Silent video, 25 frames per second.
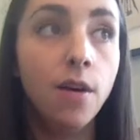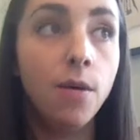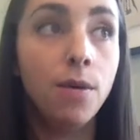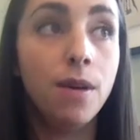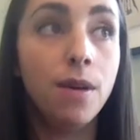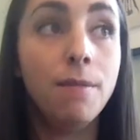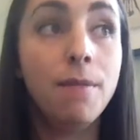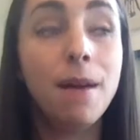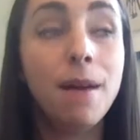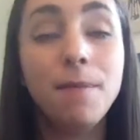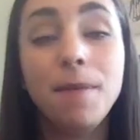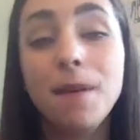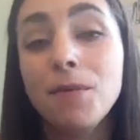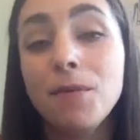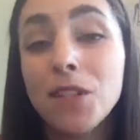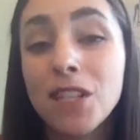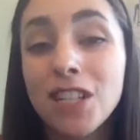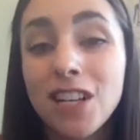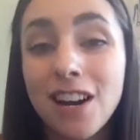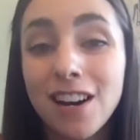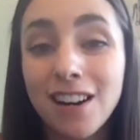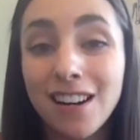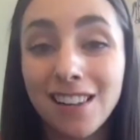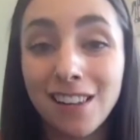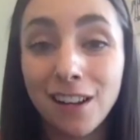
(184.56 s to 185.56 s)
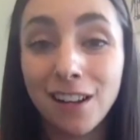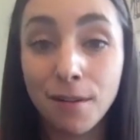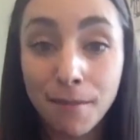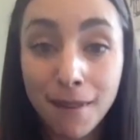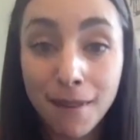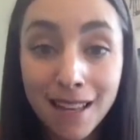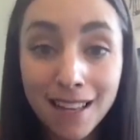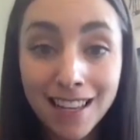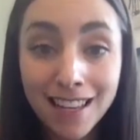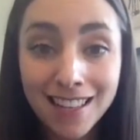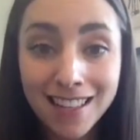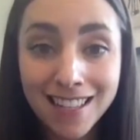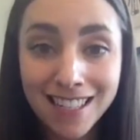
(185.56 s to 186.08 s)
we might be able to target their
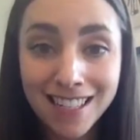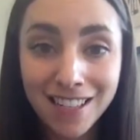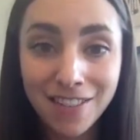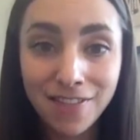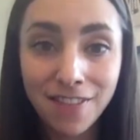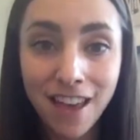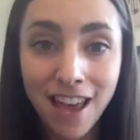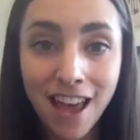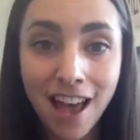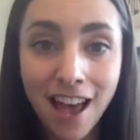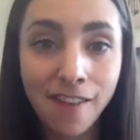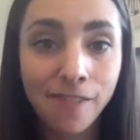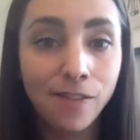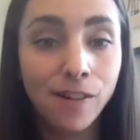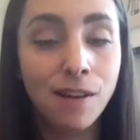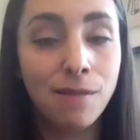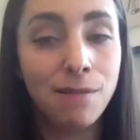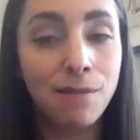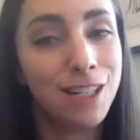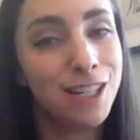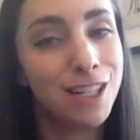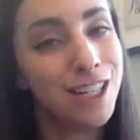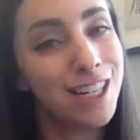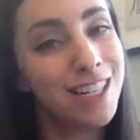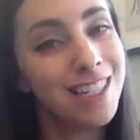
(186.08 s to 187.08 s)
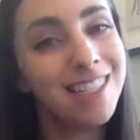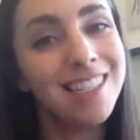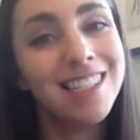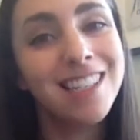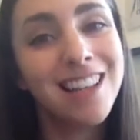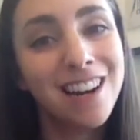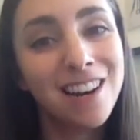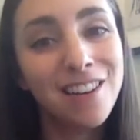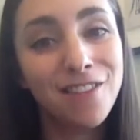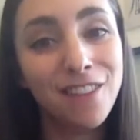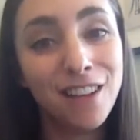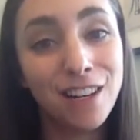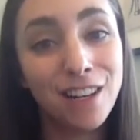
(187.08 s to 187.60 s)
mailing list if they have one, but chances
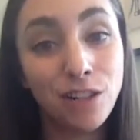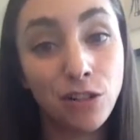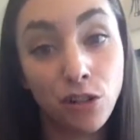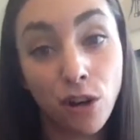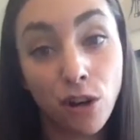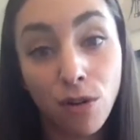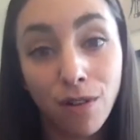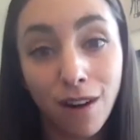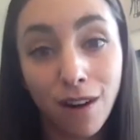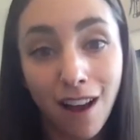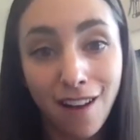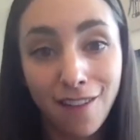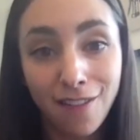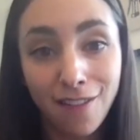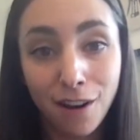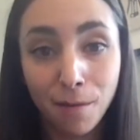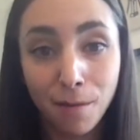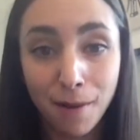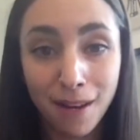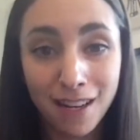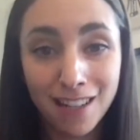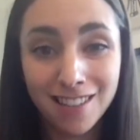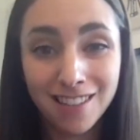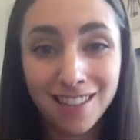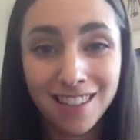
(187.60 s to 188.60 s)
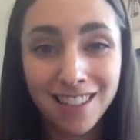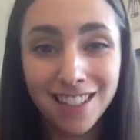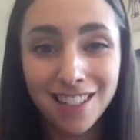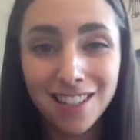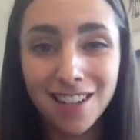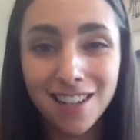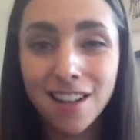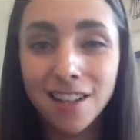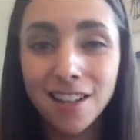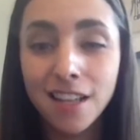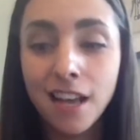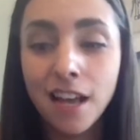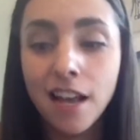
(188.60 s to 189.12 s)
are if they don't have their pixel
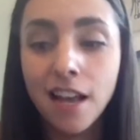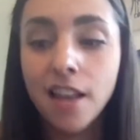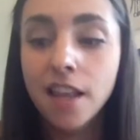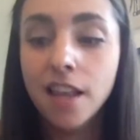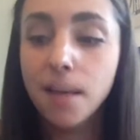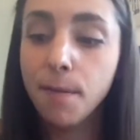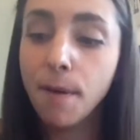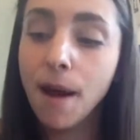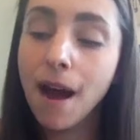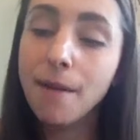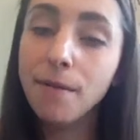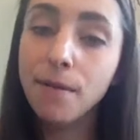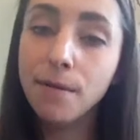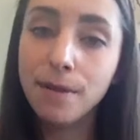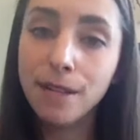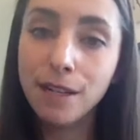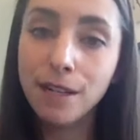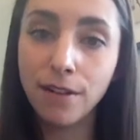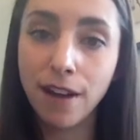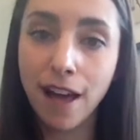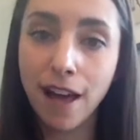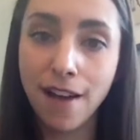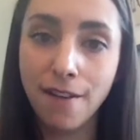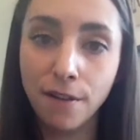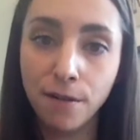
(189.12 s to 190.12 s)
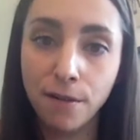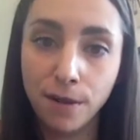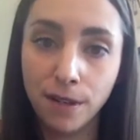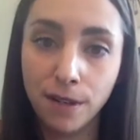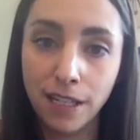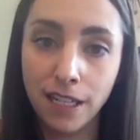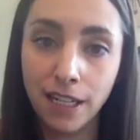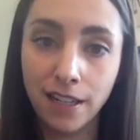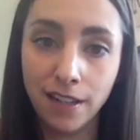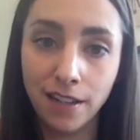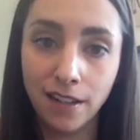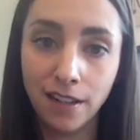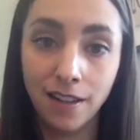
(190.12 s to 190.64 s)
installed, they probably don't have a really
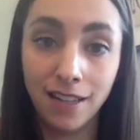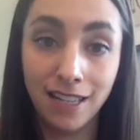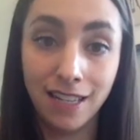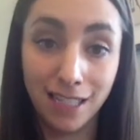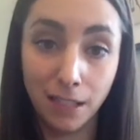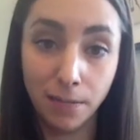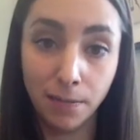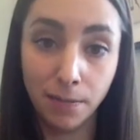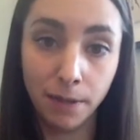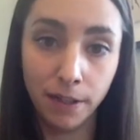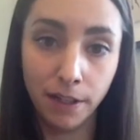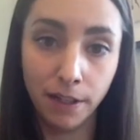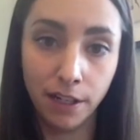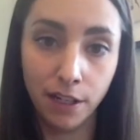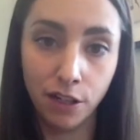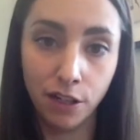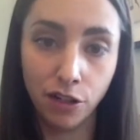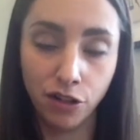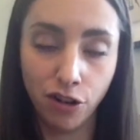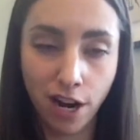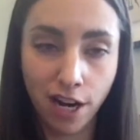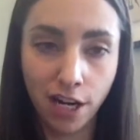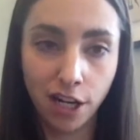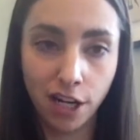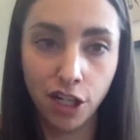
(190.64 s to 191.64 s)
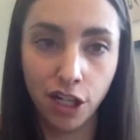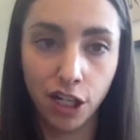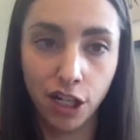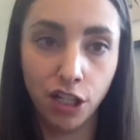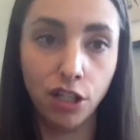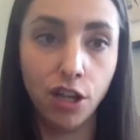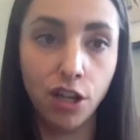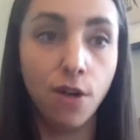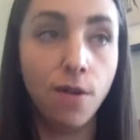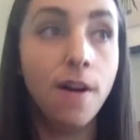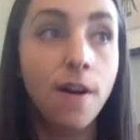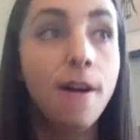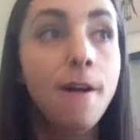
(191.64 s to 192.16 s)
good list building strategy.
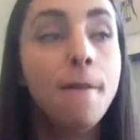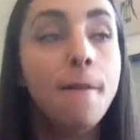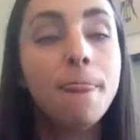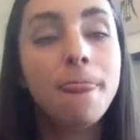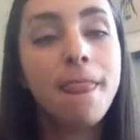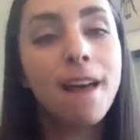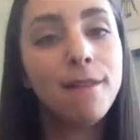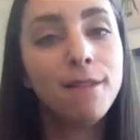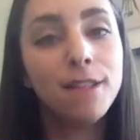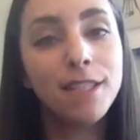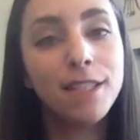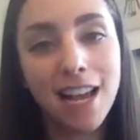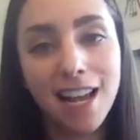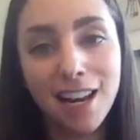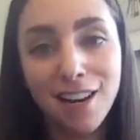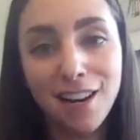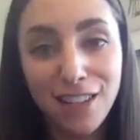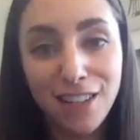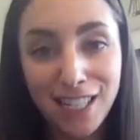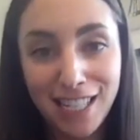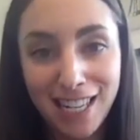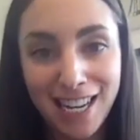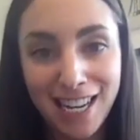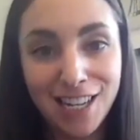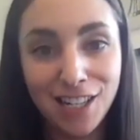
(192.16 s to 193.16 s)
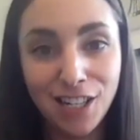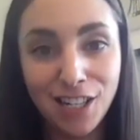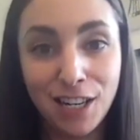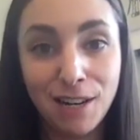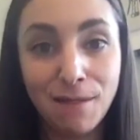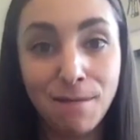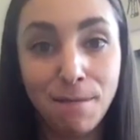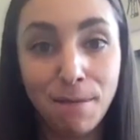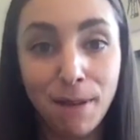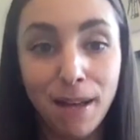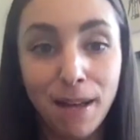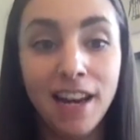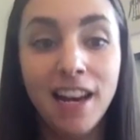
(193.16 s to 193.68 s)
So that was kind of a tangent,
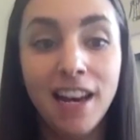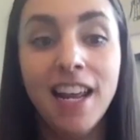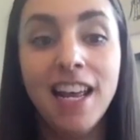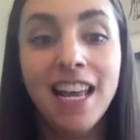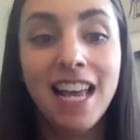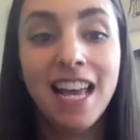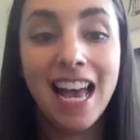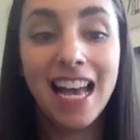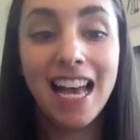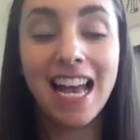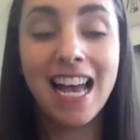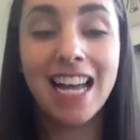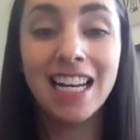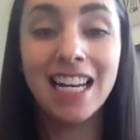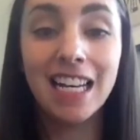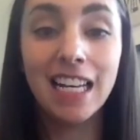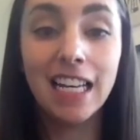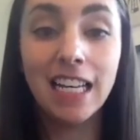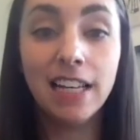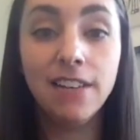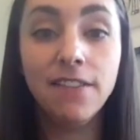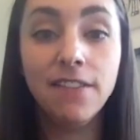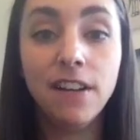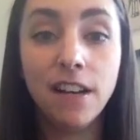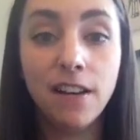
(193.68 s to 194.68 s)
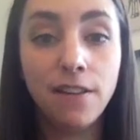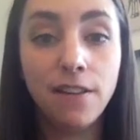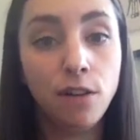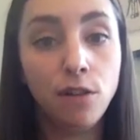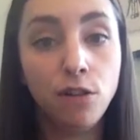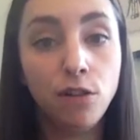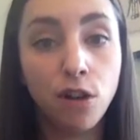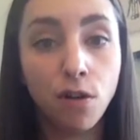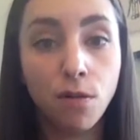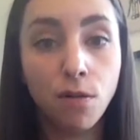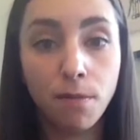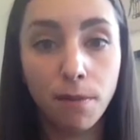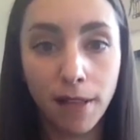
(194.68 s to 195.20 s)
but again, even if you
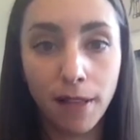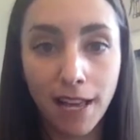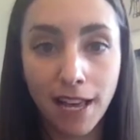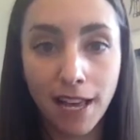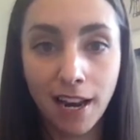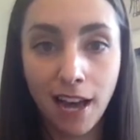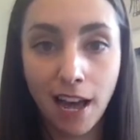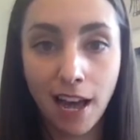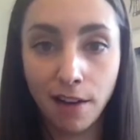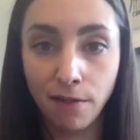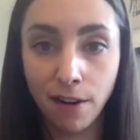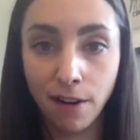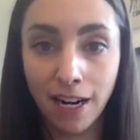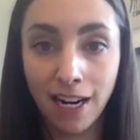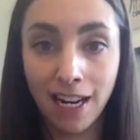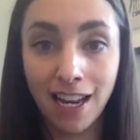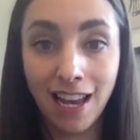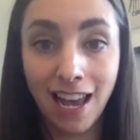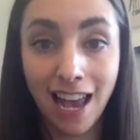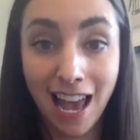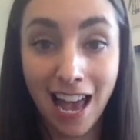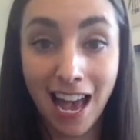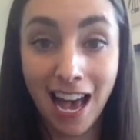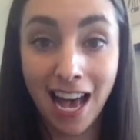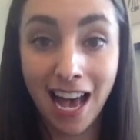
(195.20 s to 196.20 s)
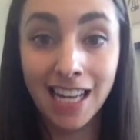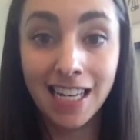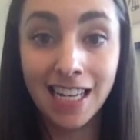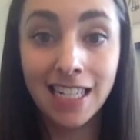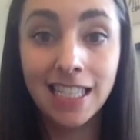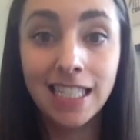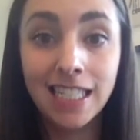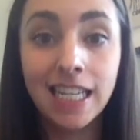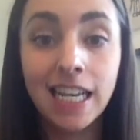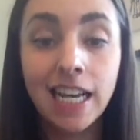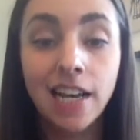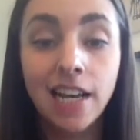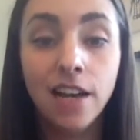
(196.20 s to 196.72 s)
don't plan on running
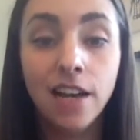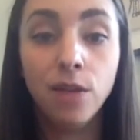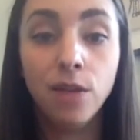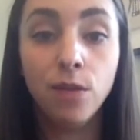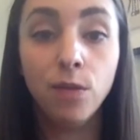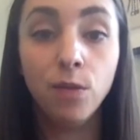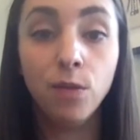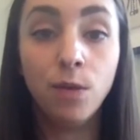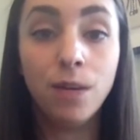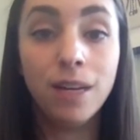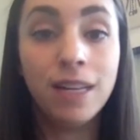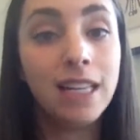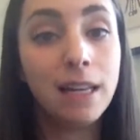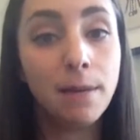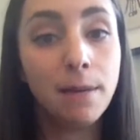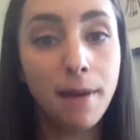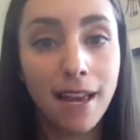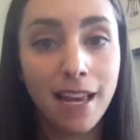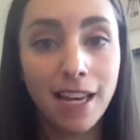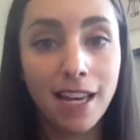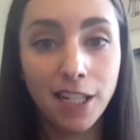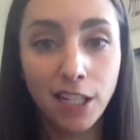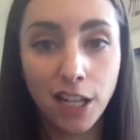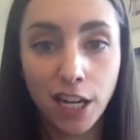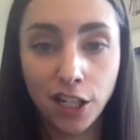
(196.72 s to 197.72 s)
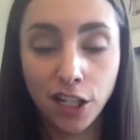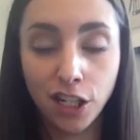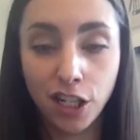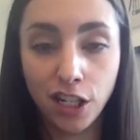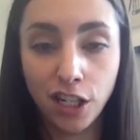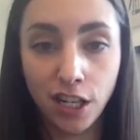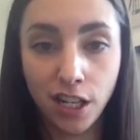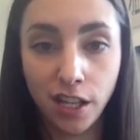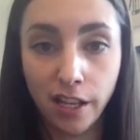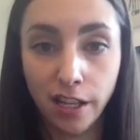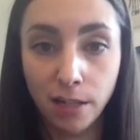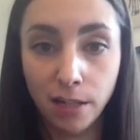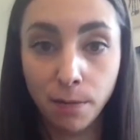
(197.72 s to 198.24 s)
ads, really pay attention
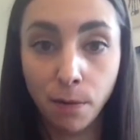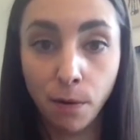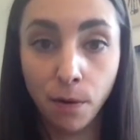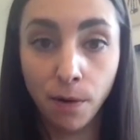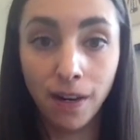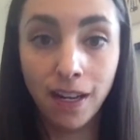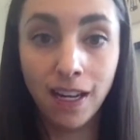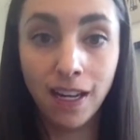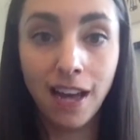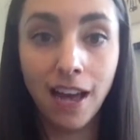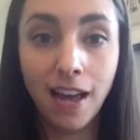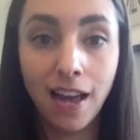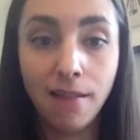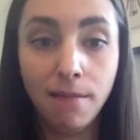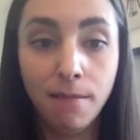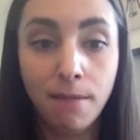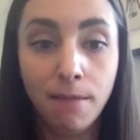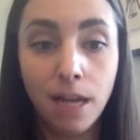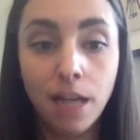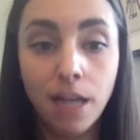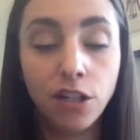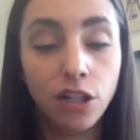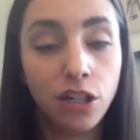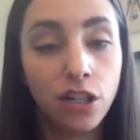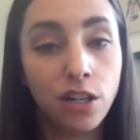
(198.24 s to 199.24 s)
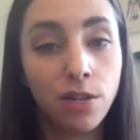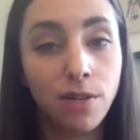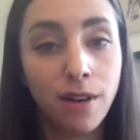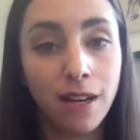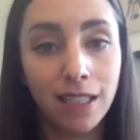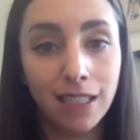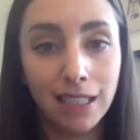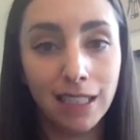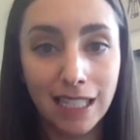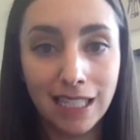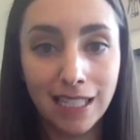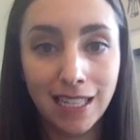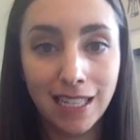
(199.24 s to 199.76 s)
to this point and make sure you
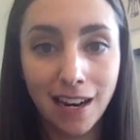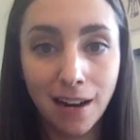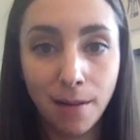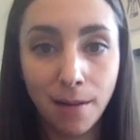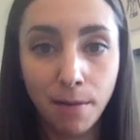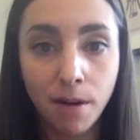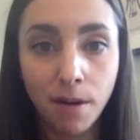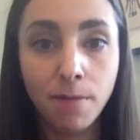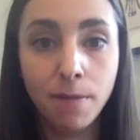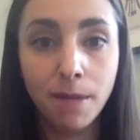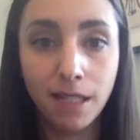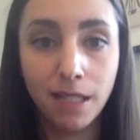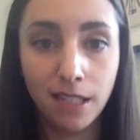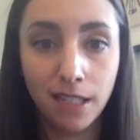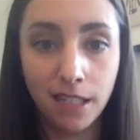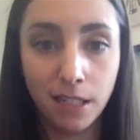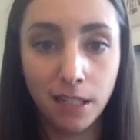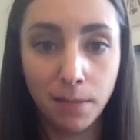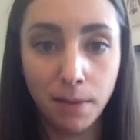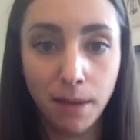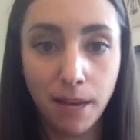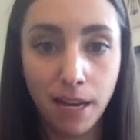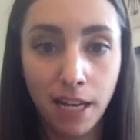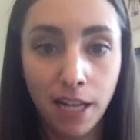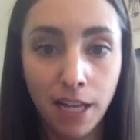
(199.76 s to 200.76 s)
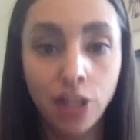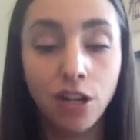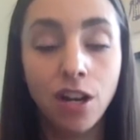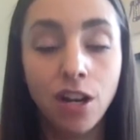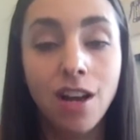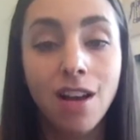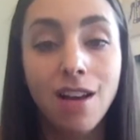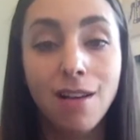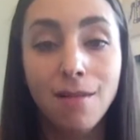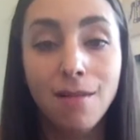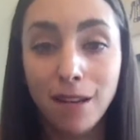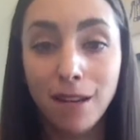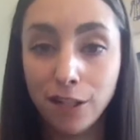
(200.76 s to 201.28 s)
at least set up your business page,
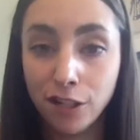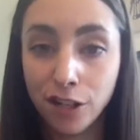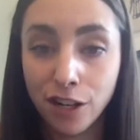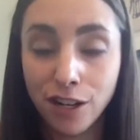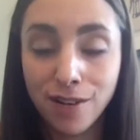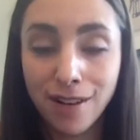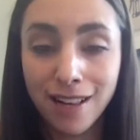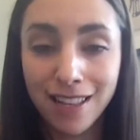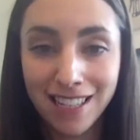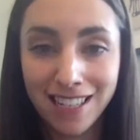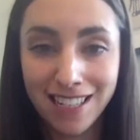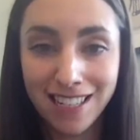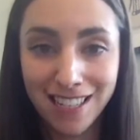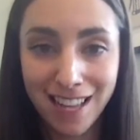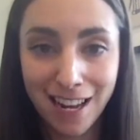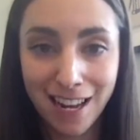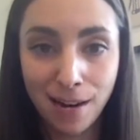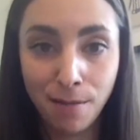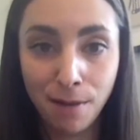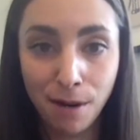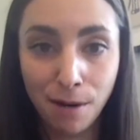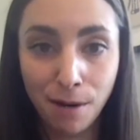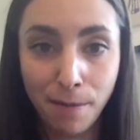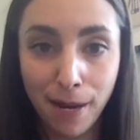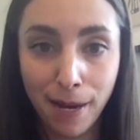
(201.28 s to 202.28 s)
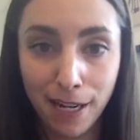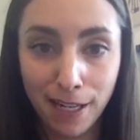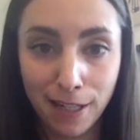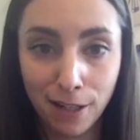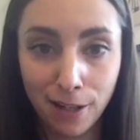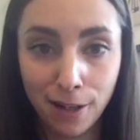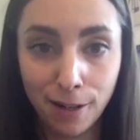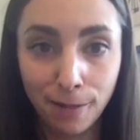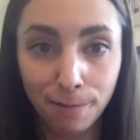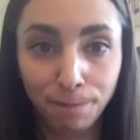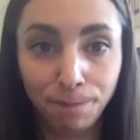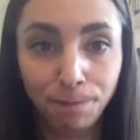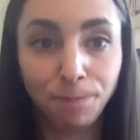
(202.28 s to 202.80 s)
make sure you at least set up your
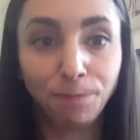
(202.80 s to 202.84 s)
pixel.